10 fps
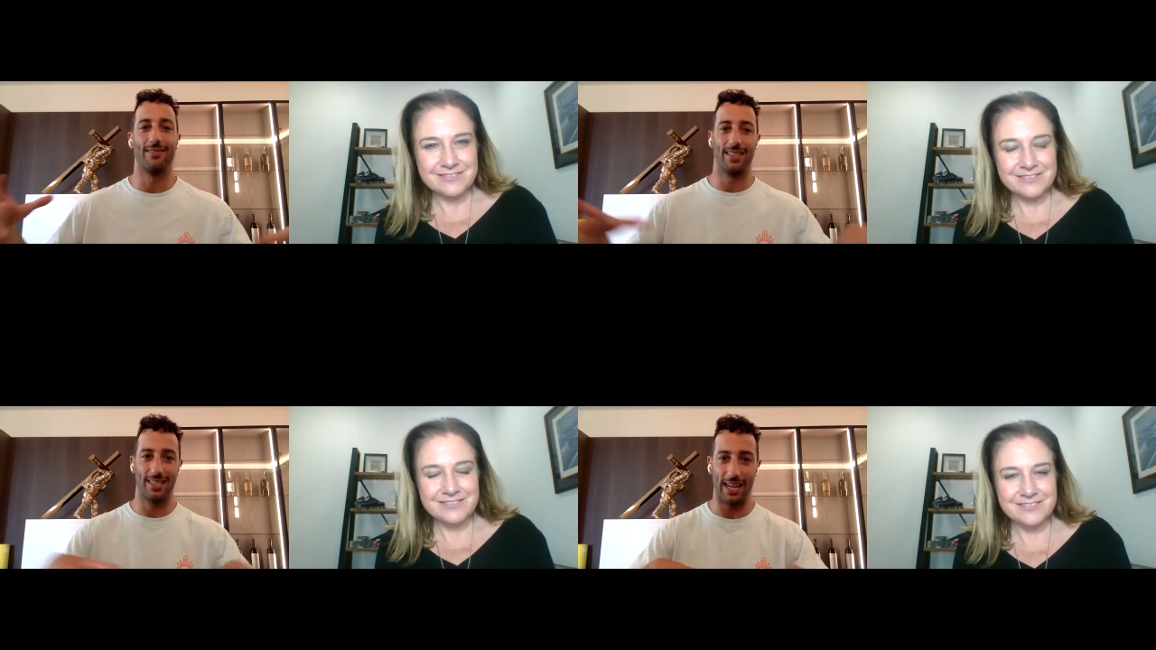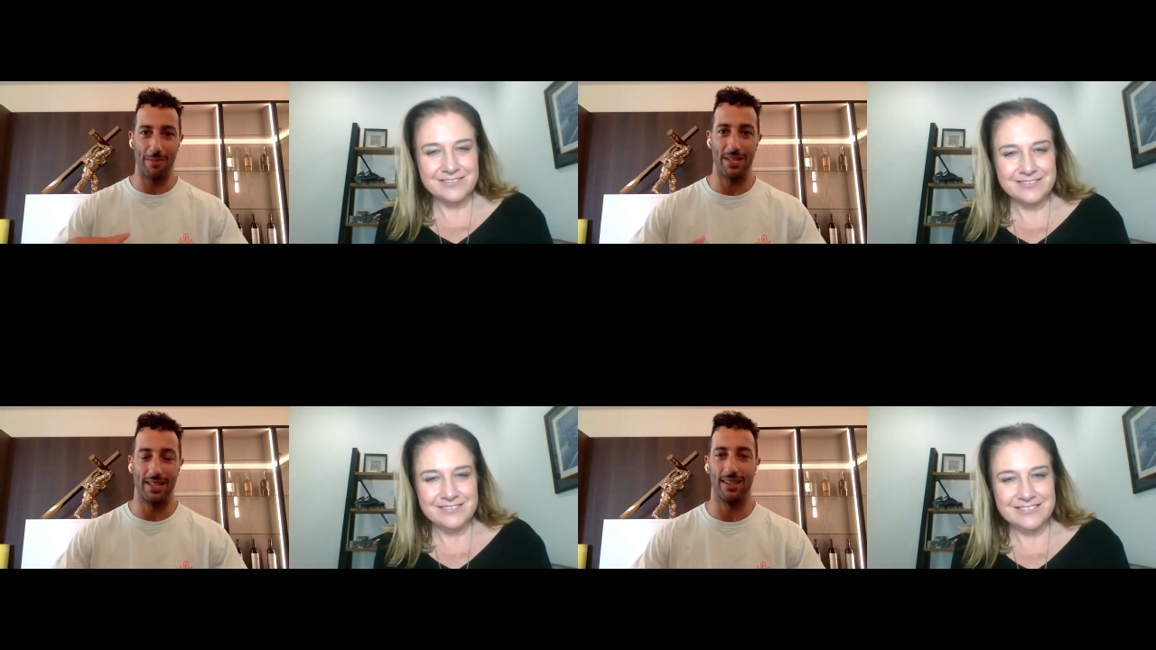Speaker 1: The
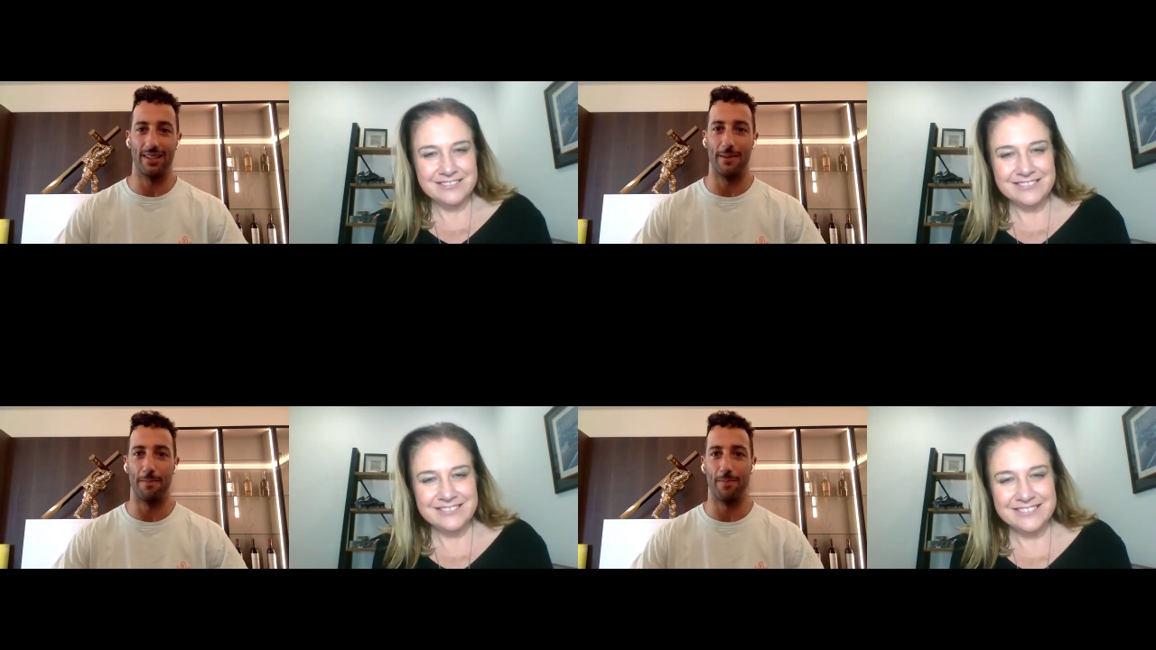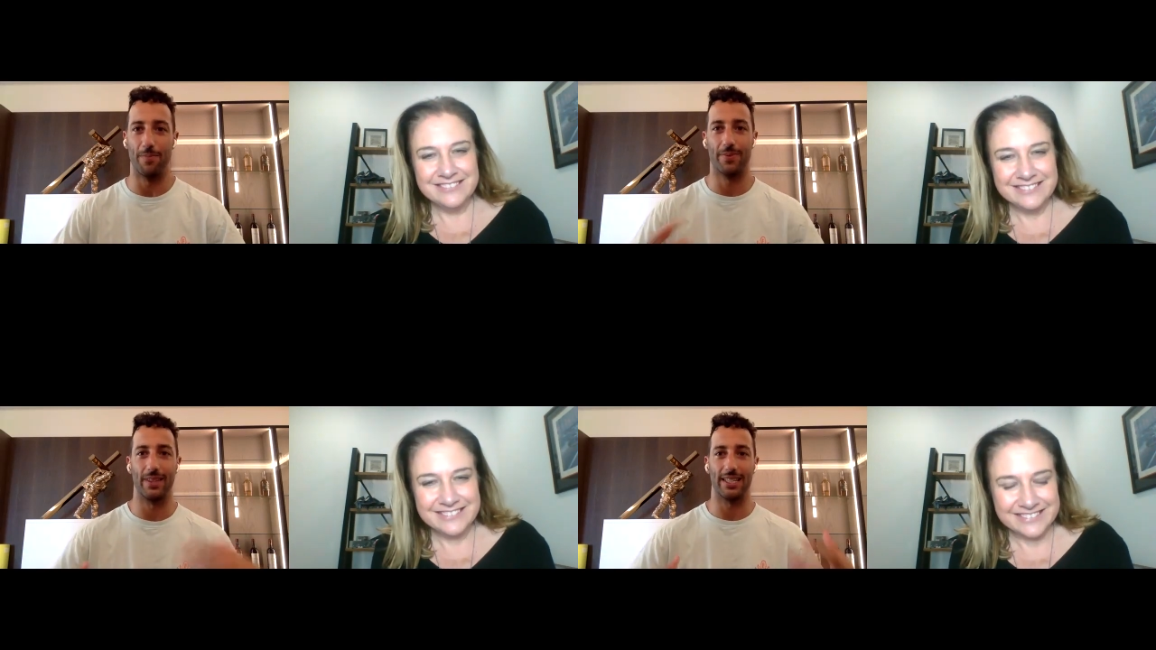team did the,
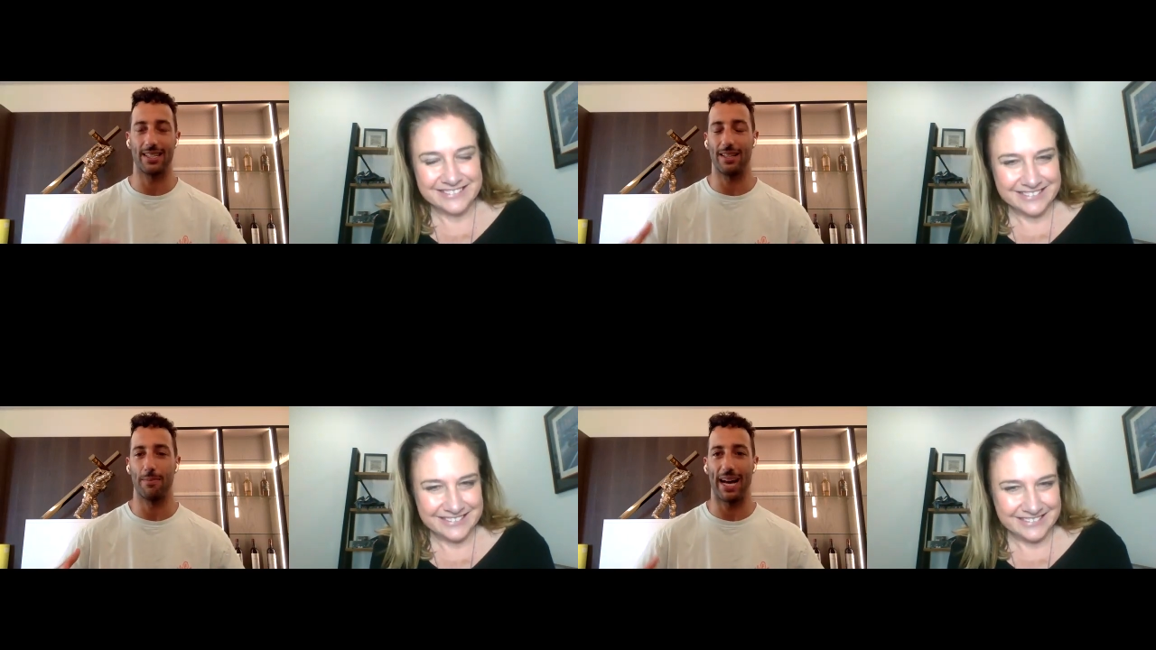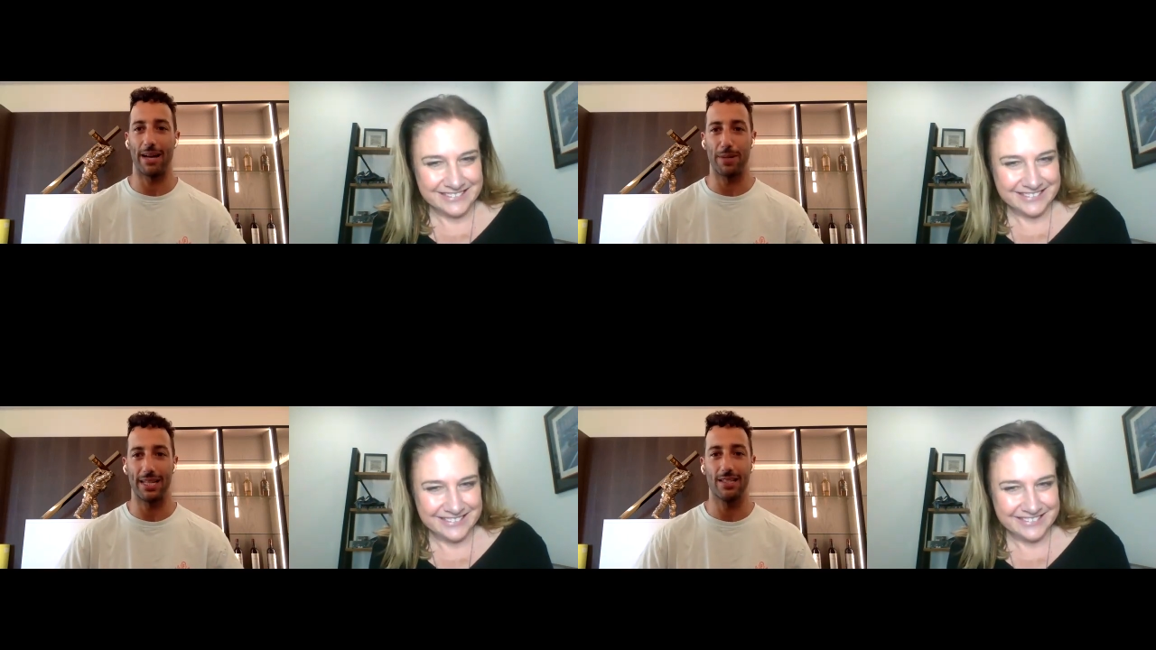let's say, the bad
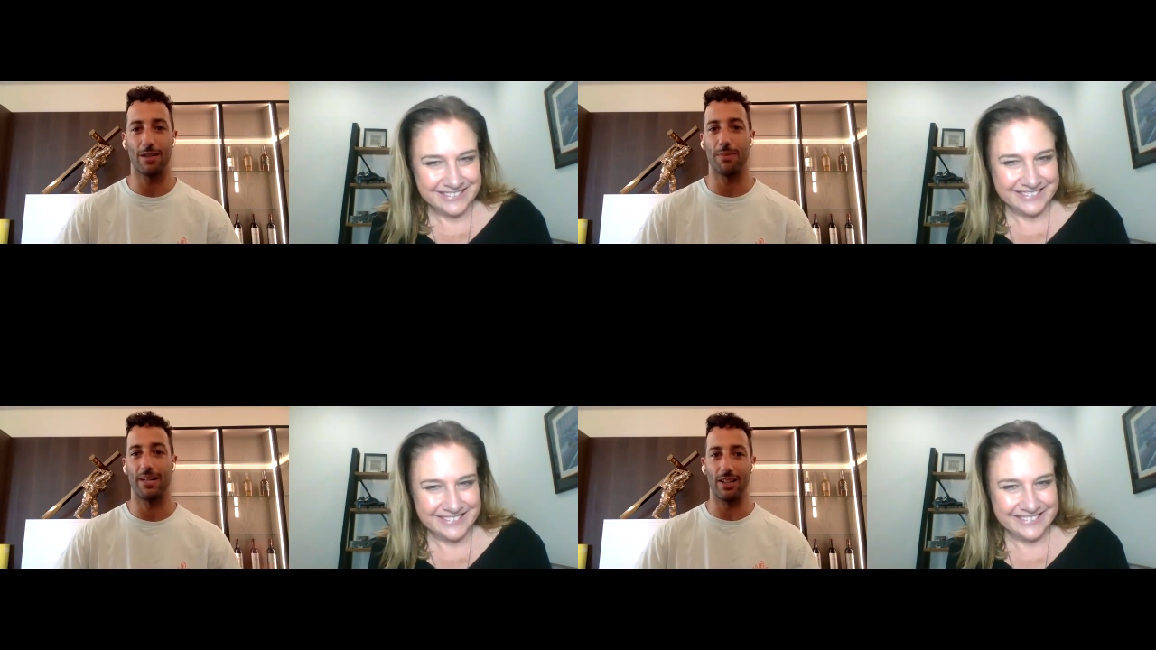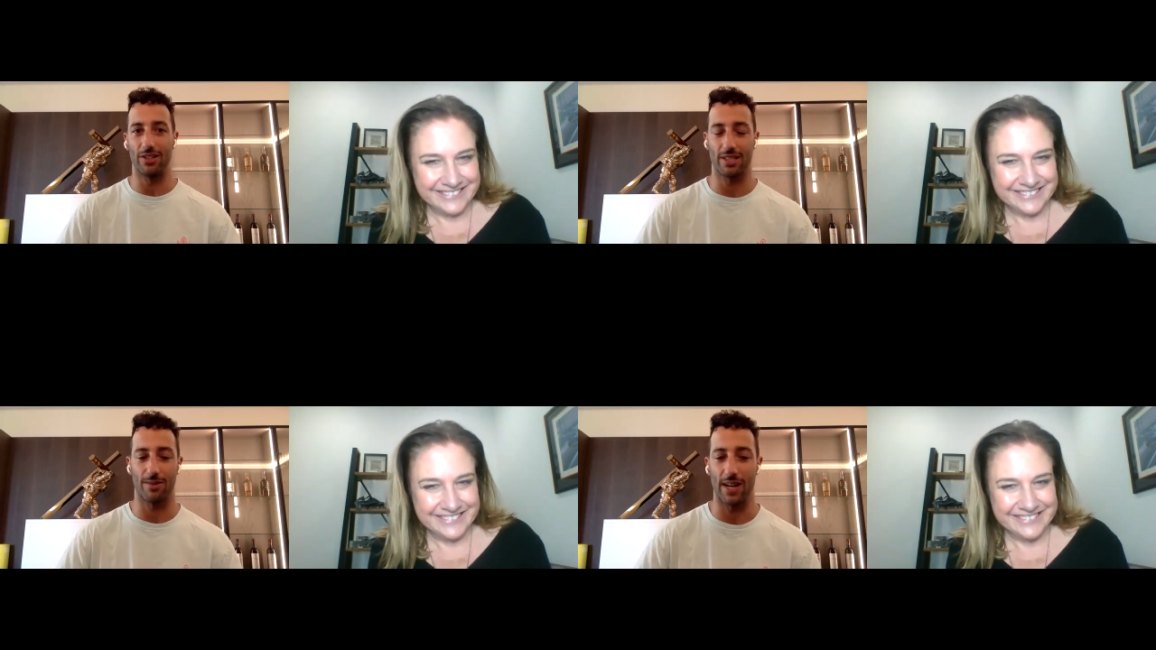pit stop and I
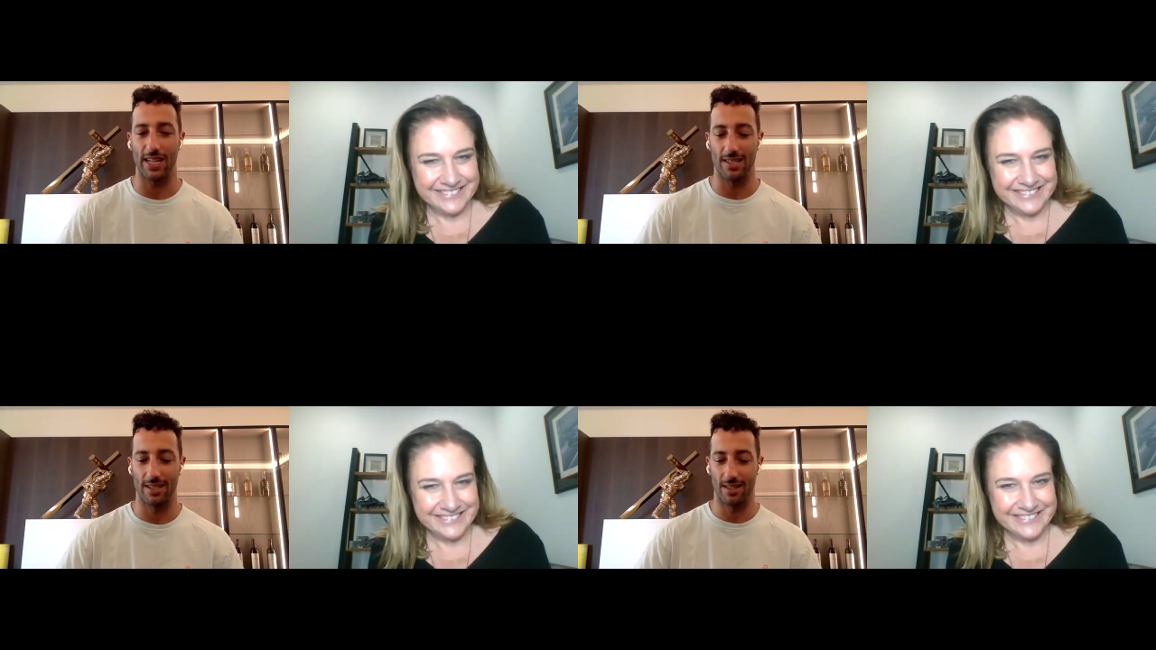lost the race.